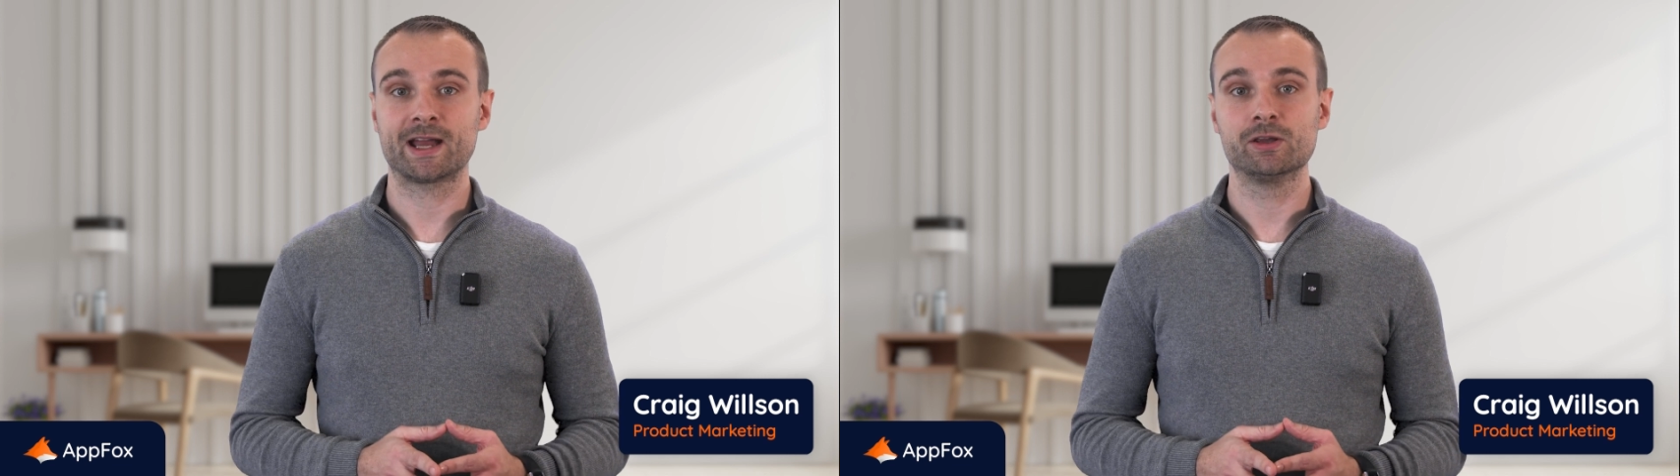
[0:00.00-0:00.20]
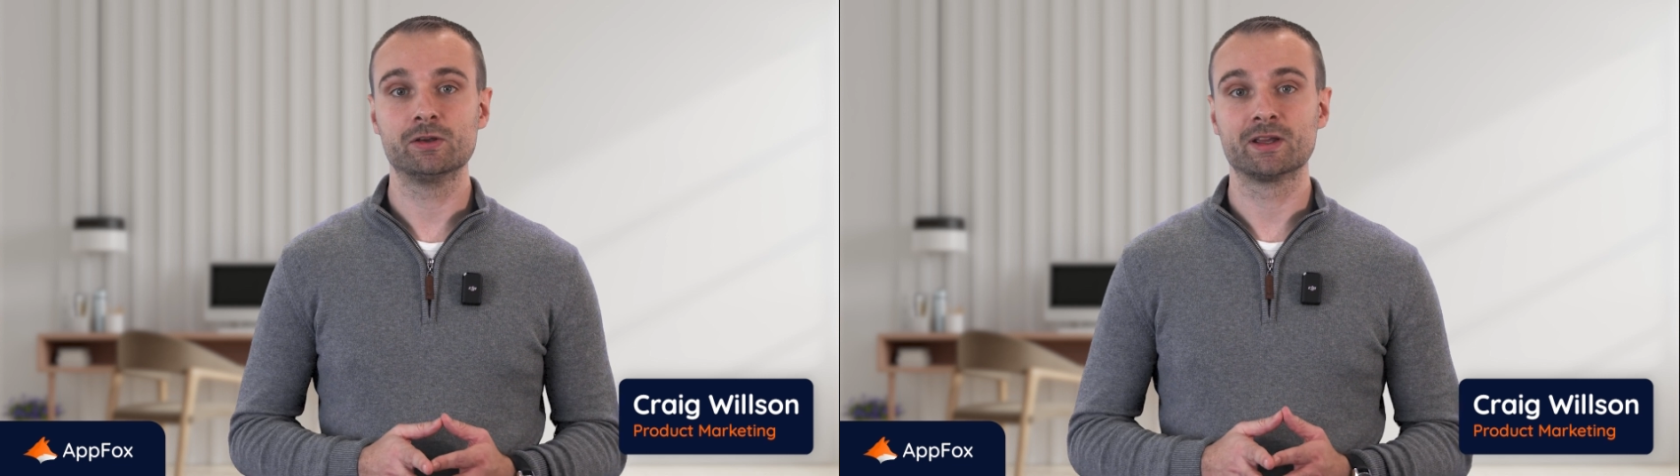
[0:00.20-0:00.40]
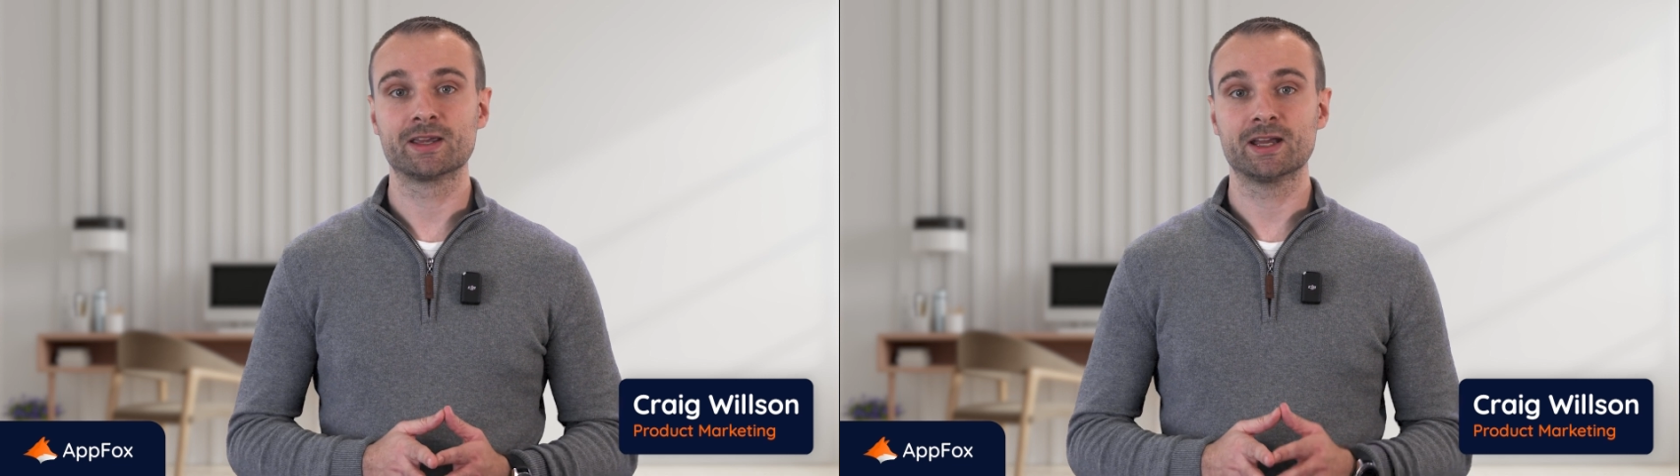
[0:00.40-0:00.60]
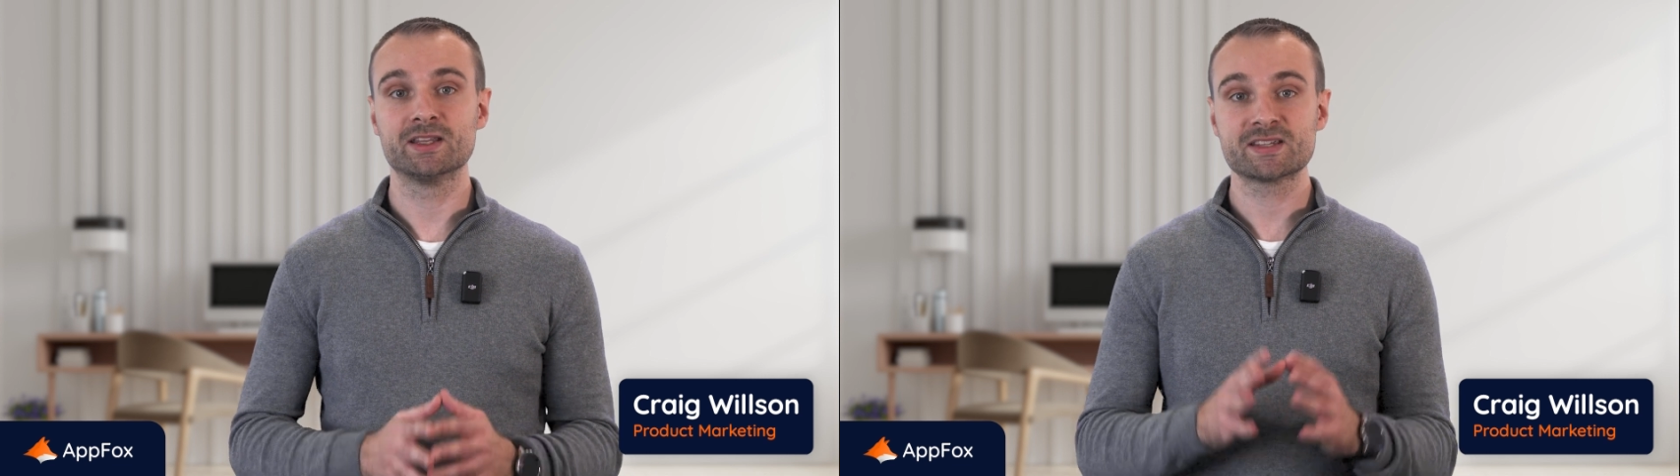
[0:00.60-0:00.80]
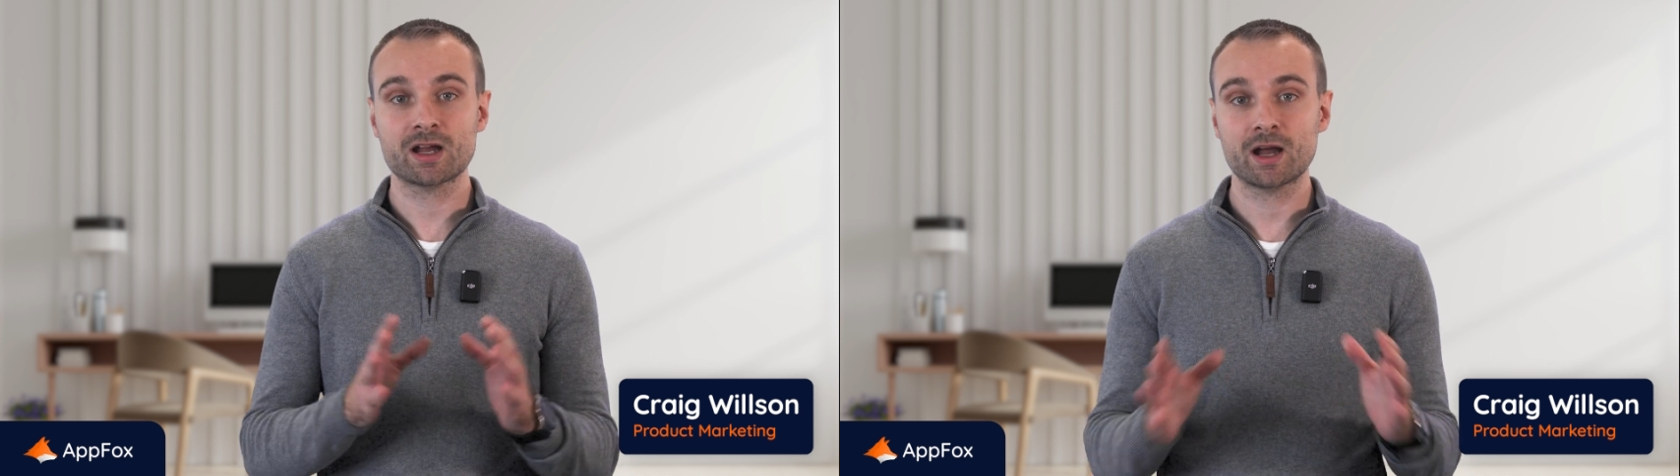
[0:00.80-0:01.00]
how you can get
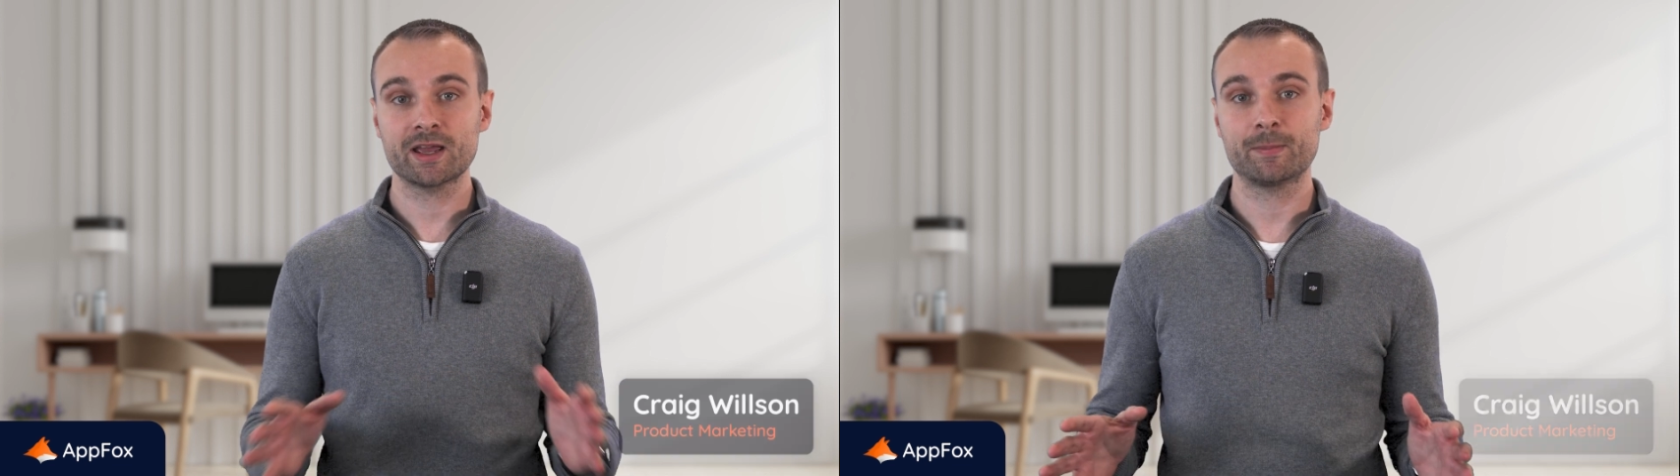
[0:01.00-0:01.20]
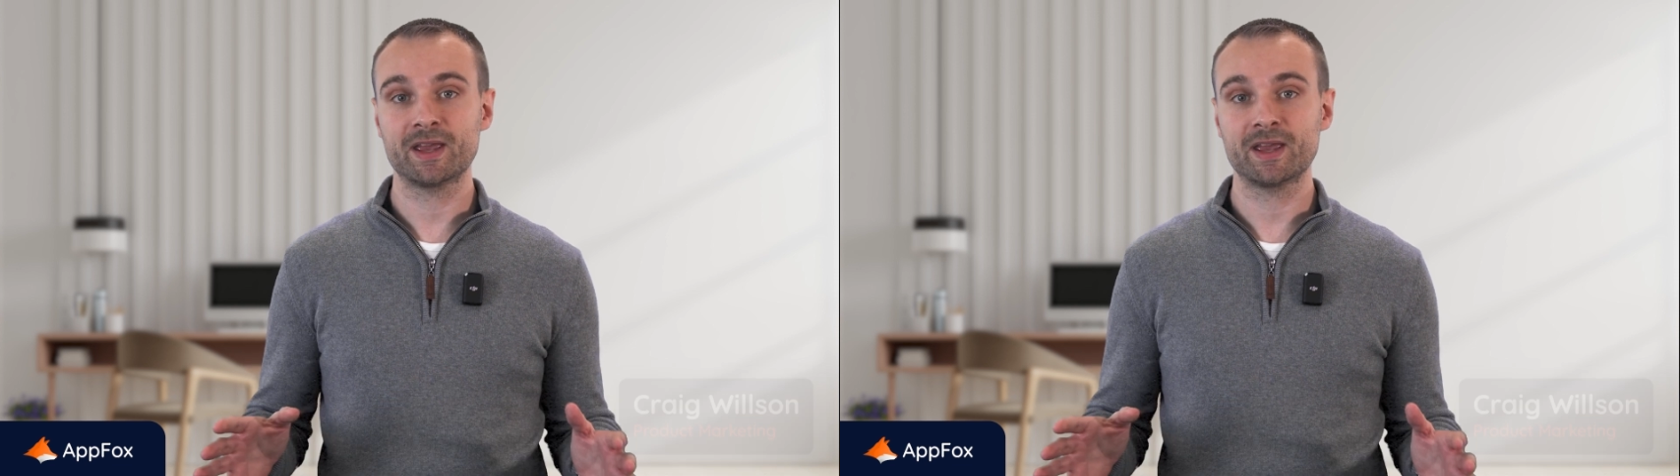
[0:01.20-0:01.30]
entire